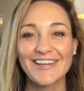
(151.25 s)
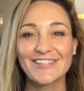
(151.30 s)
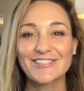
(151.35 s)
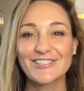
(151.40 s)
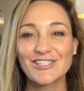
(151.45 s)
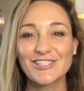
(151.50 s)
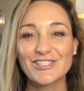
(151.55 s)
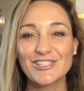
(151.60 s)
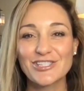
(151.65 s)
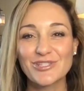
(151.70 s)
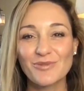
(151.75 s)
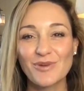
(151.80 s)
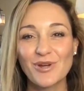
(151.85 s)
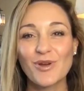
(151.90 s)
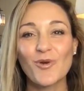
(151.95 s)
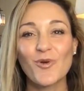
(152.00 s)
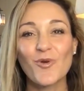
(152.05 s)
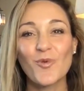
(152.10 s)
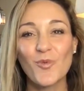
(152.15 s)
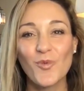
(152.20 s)
to do it
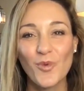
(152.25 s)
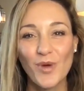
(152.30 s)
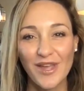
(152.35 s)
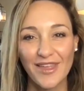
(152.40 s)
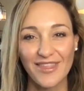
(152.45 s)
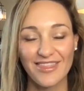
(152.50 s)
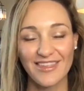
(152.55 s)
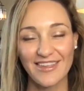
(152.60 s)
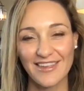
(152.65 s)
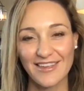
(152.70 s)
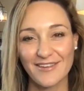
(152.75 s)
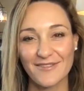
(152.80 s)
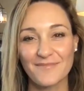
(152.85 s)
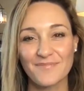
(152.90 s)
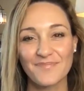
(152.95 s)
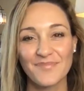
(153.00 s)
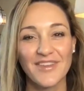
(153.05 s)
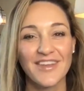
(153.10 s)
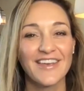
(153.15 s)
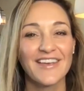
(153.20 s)
with him.